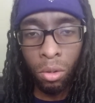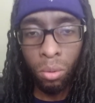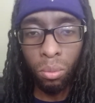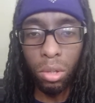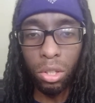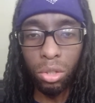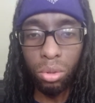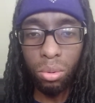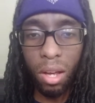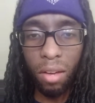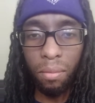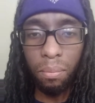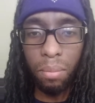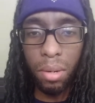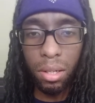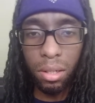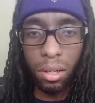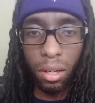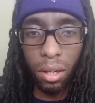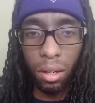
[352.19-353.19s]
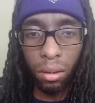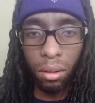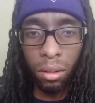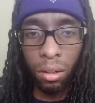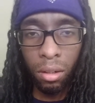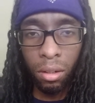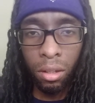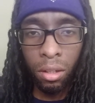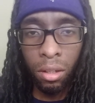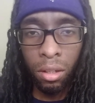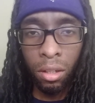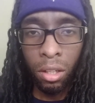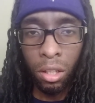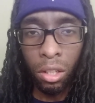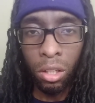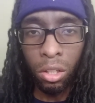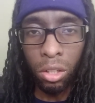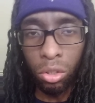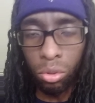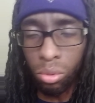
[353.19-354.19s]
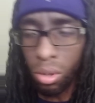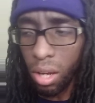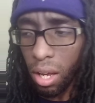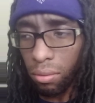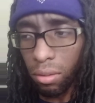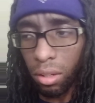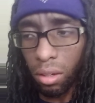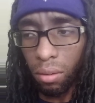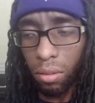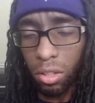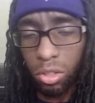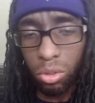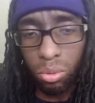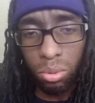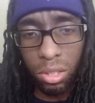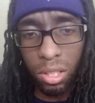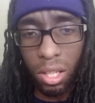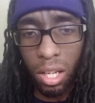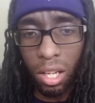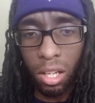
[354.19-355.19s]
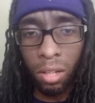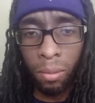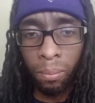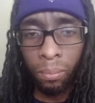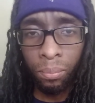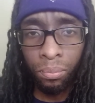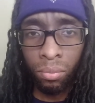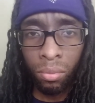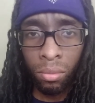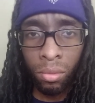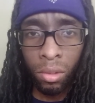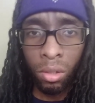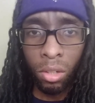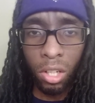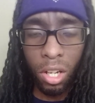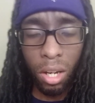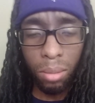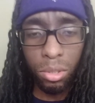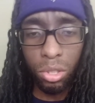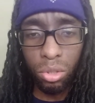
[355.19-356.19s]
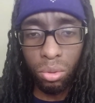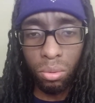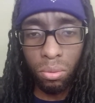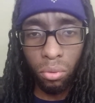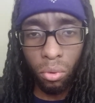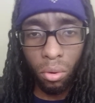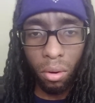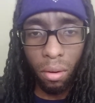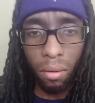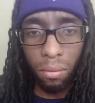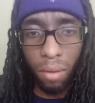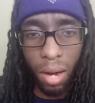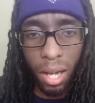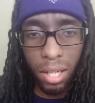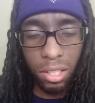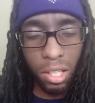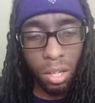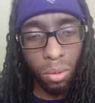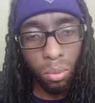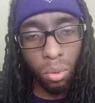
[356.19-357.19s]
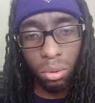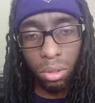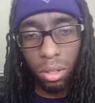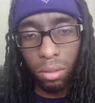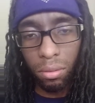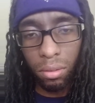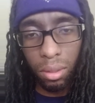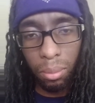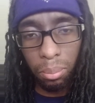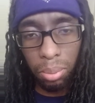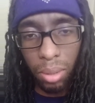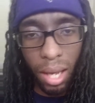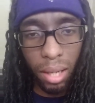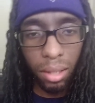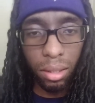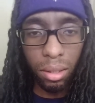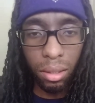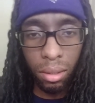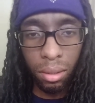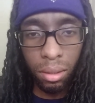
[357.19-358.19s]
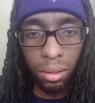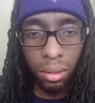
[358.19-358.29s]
When you have been there, you have individuals that come to you for advice and won't even apply it.